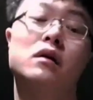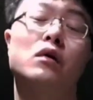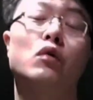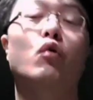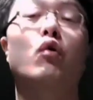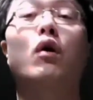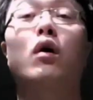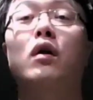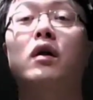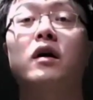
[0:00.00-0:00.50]

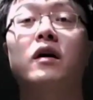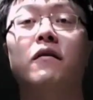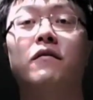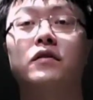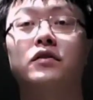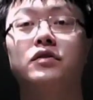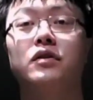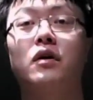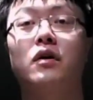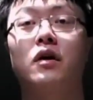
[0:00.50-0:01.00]
quality of
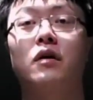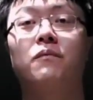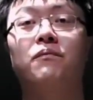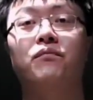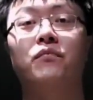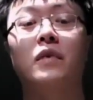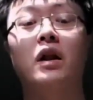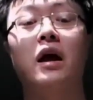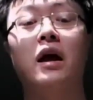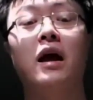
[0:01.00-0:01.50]
this yo-yo.
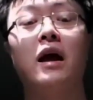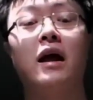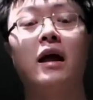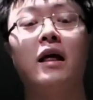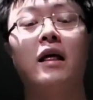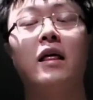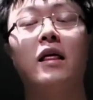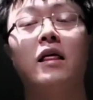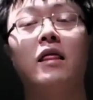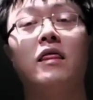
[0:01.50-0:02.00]

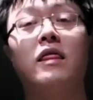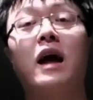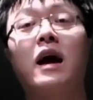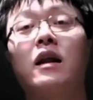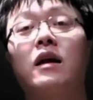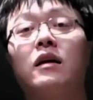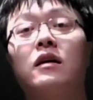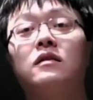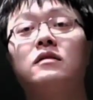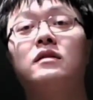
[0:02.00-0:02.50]

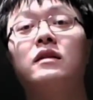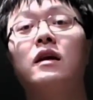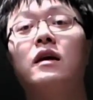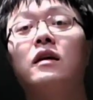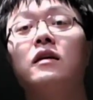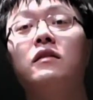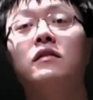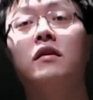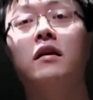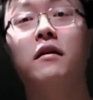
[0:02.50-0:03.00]
That is
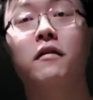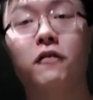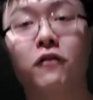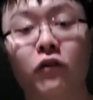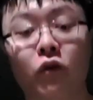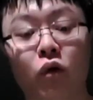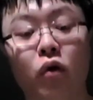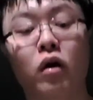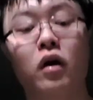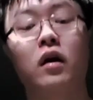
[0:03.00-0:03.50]
it
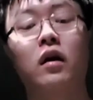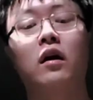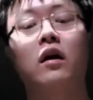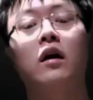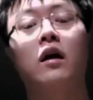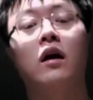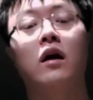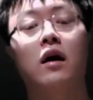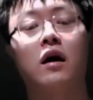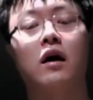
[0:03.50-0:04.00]
for
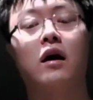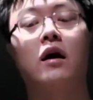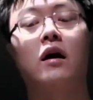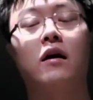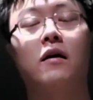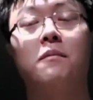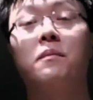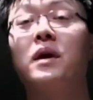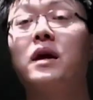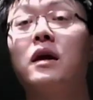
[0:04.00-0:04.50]

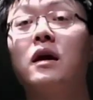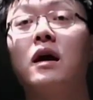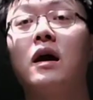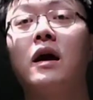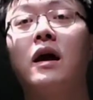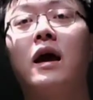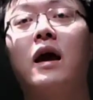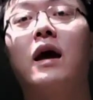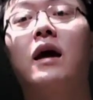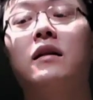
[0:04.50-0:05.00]
me,
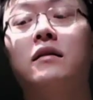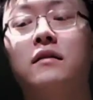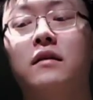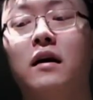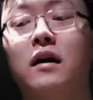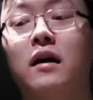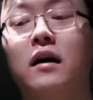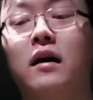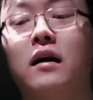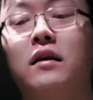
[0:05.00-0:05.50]
and
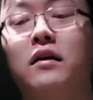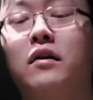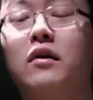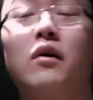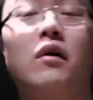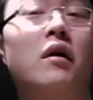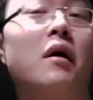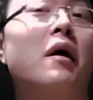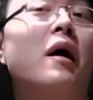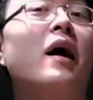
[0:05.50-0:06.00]
you
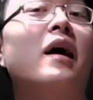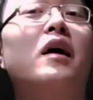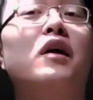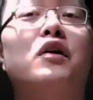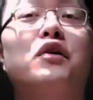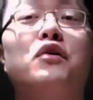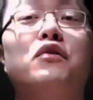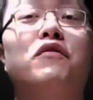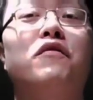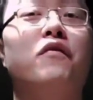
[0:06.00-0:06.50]
know, I got a
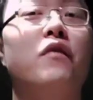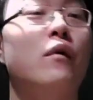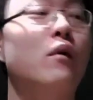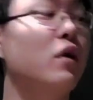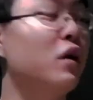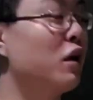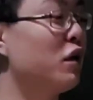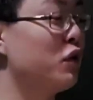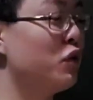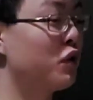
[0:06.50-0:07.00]
new phone
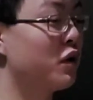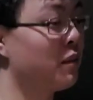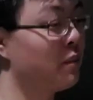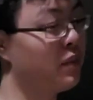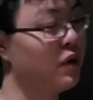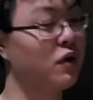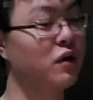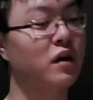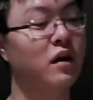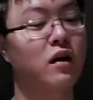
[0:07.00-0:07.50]
and a new
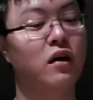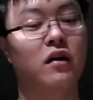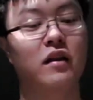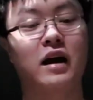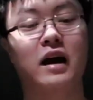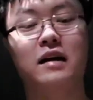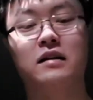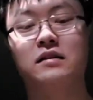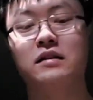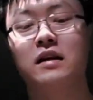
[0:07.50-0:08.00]
computer and all
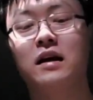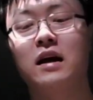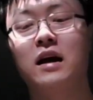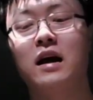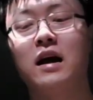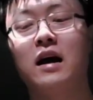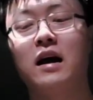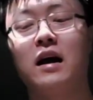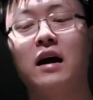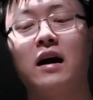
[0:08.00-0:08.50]
that.
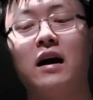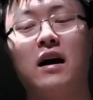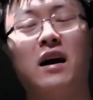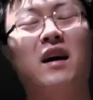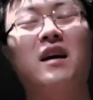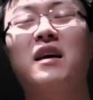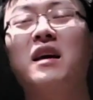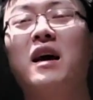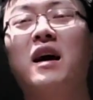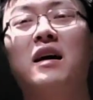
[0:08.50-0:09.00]

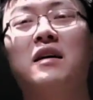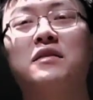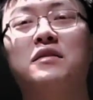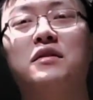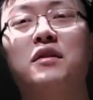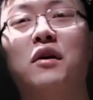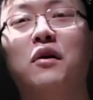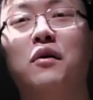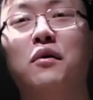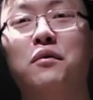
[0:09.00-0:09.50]
Yeah,
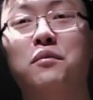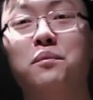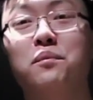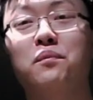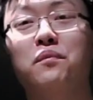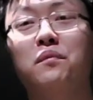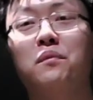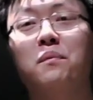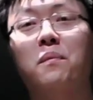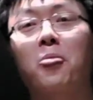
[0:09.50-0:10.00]
so
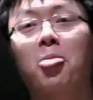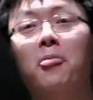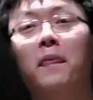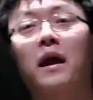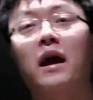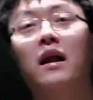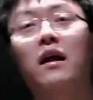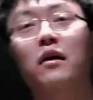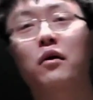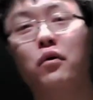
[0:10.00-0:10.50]

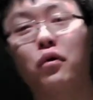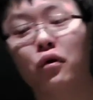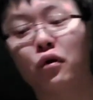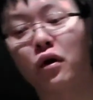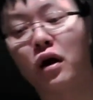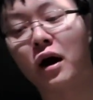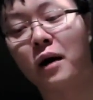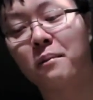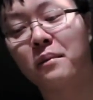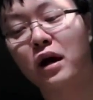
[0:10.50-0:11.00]
kind of cool.
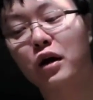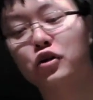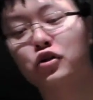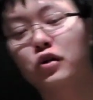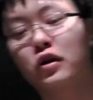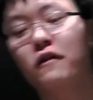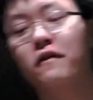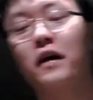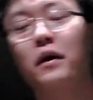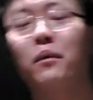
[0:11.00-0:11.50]
I'm not sure
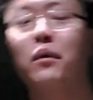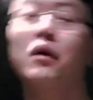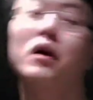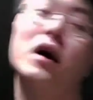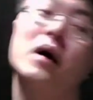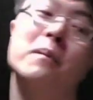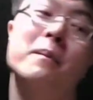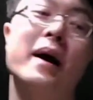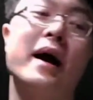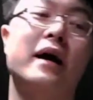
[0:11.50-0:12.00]
if I will
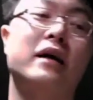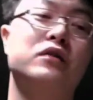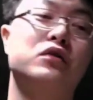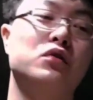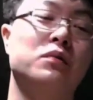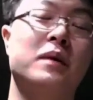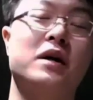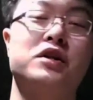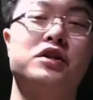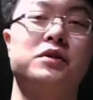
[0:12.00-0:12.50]
come back too
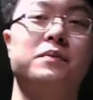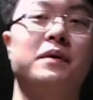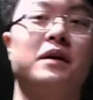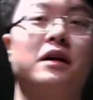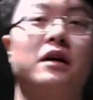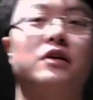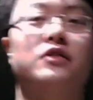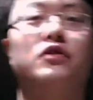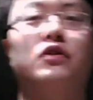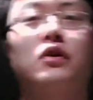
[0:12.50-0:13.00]
much
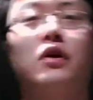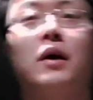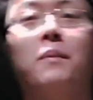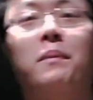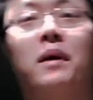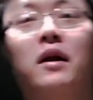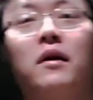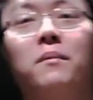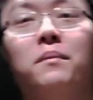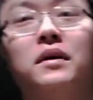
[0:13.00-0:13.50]
because, you know, I'm
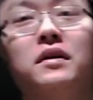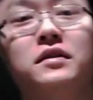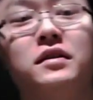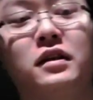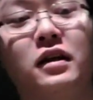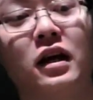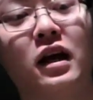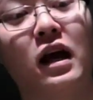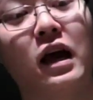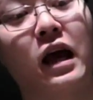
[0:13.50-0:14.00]
kind of busy,
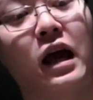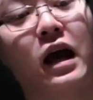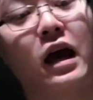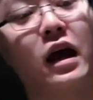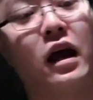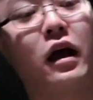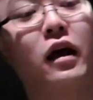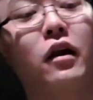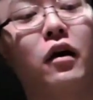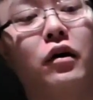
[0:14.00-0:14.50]

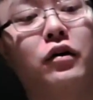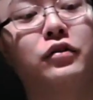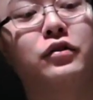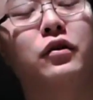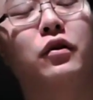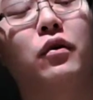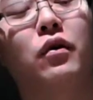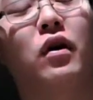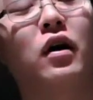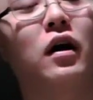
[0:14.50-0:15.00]
and
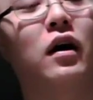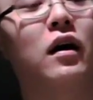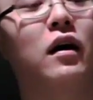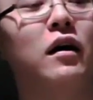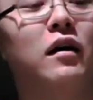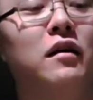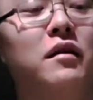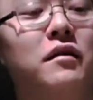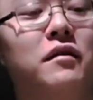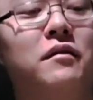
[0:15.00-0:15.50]

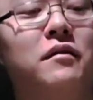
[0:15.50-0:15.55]
also